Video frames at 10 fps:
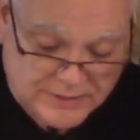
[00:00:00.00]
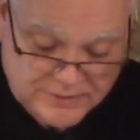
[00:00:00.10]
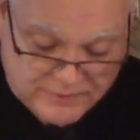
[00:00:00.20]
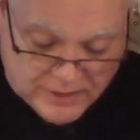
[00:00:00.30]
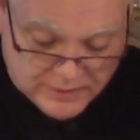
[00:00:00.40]

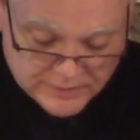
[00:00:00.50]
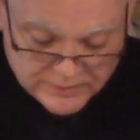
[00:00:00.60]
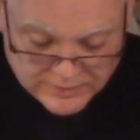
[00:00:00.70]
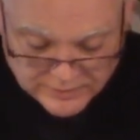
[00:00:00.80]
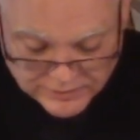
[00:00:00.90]
It's fun,
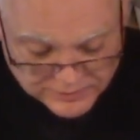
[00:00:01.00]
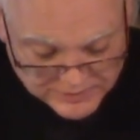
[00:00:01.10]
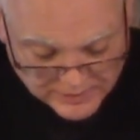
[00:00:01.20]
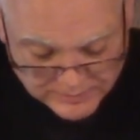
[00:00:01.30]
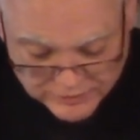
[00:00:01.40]
and
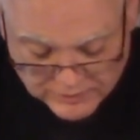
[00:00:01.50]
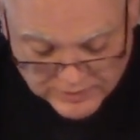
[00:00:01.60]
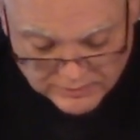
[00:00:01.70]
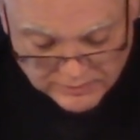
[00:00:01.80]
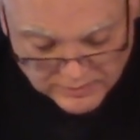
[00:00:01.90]
using
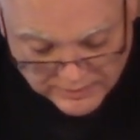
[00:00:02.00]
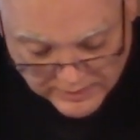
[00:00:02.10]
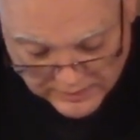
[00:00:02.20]
imagery and all